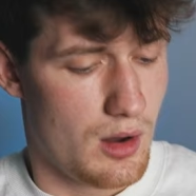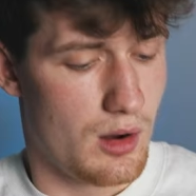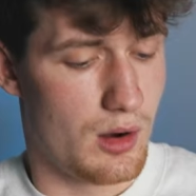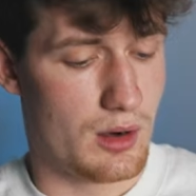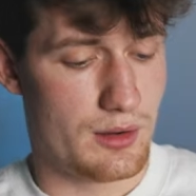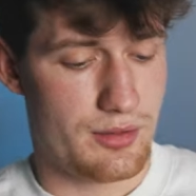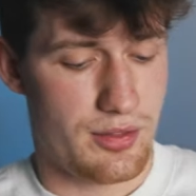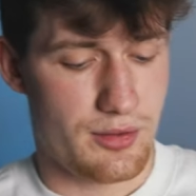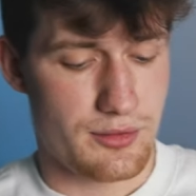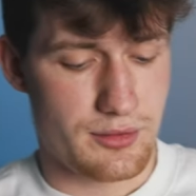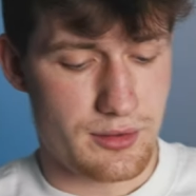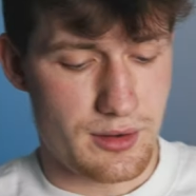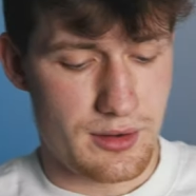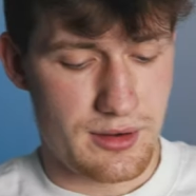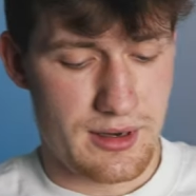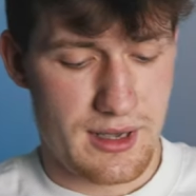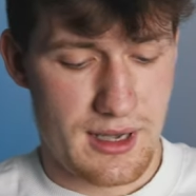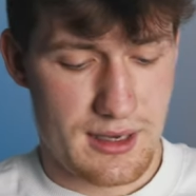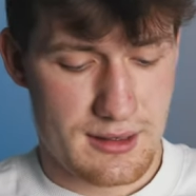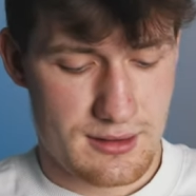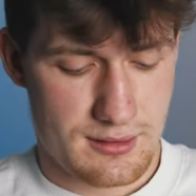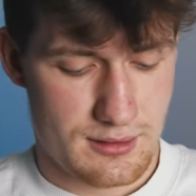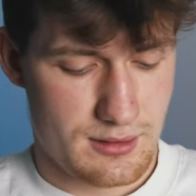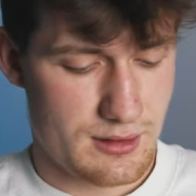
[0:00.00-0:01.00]
Other than
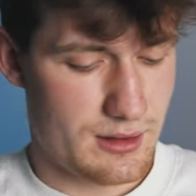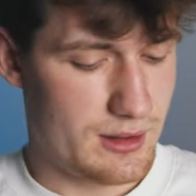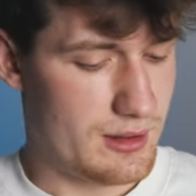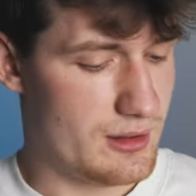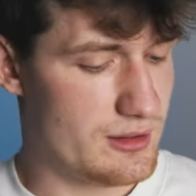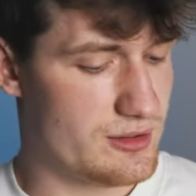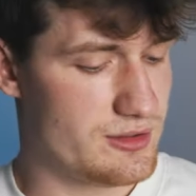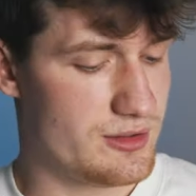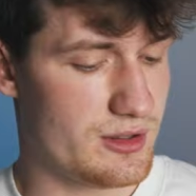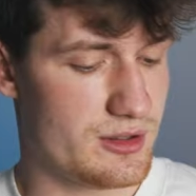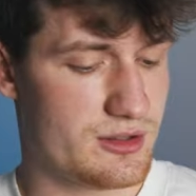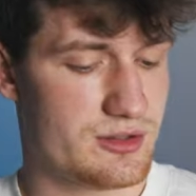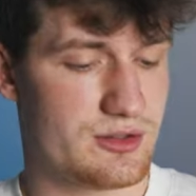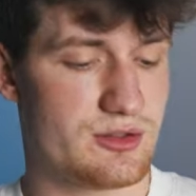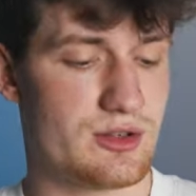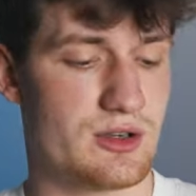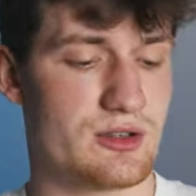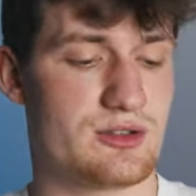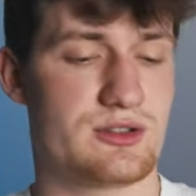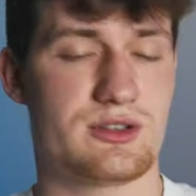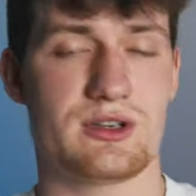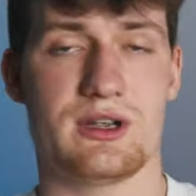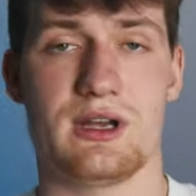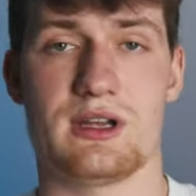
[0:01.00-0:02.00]
that, it is just
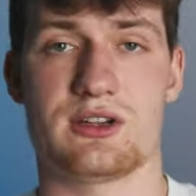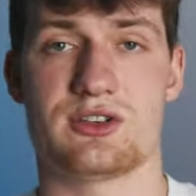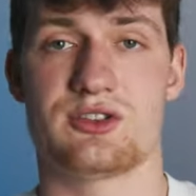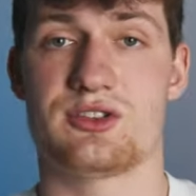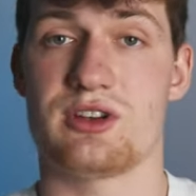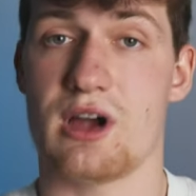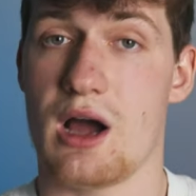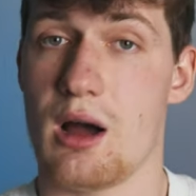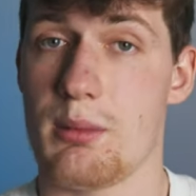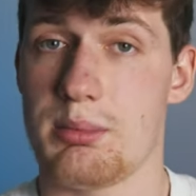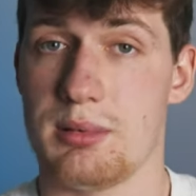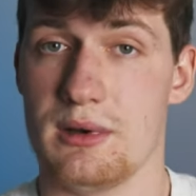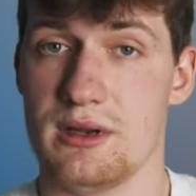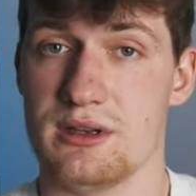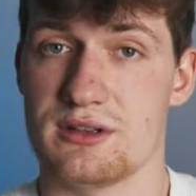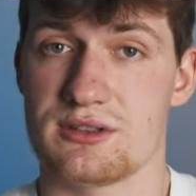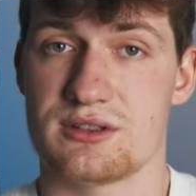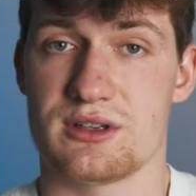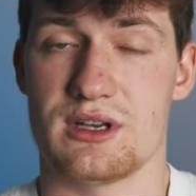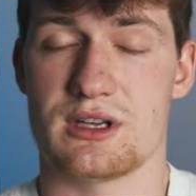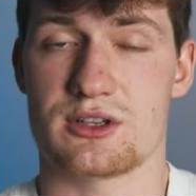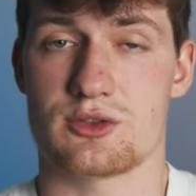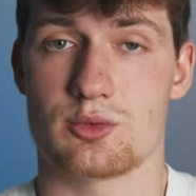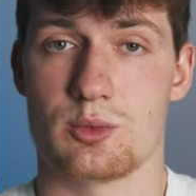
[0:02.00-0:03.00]
such a sharp
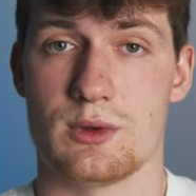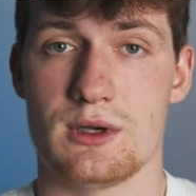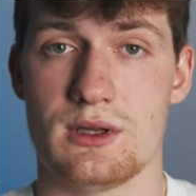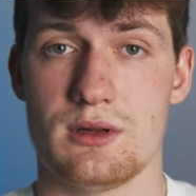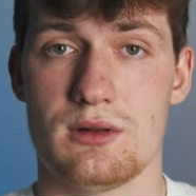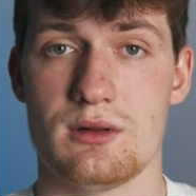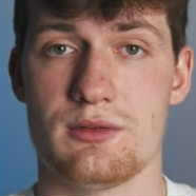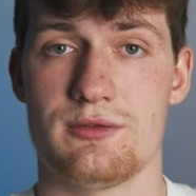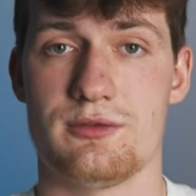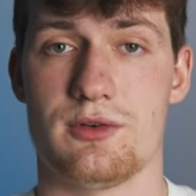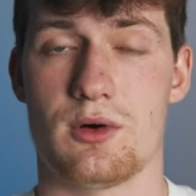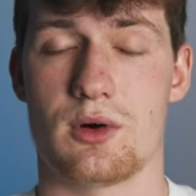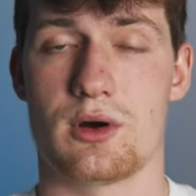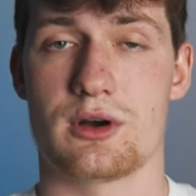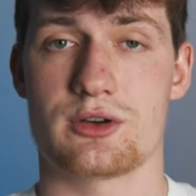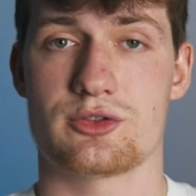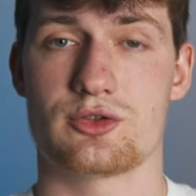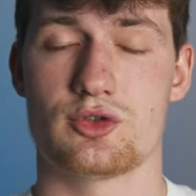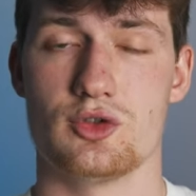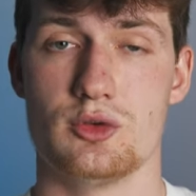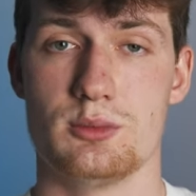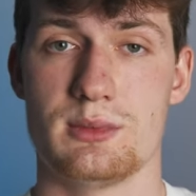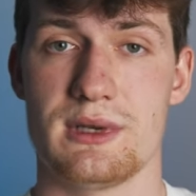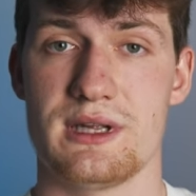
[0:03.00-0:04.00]
lens as well for a
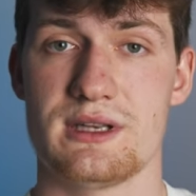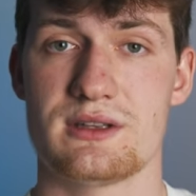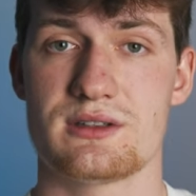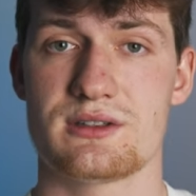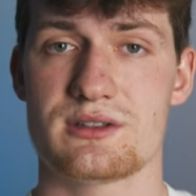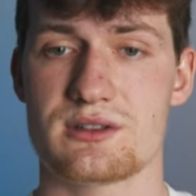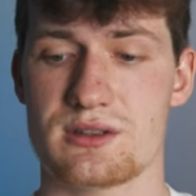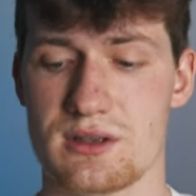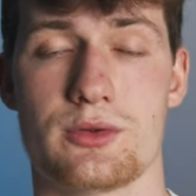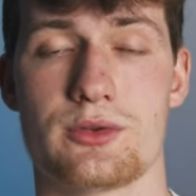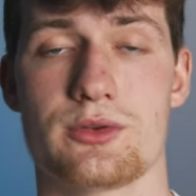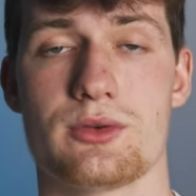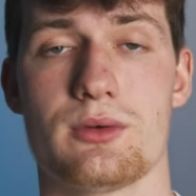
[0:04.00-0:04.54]
zoom lens.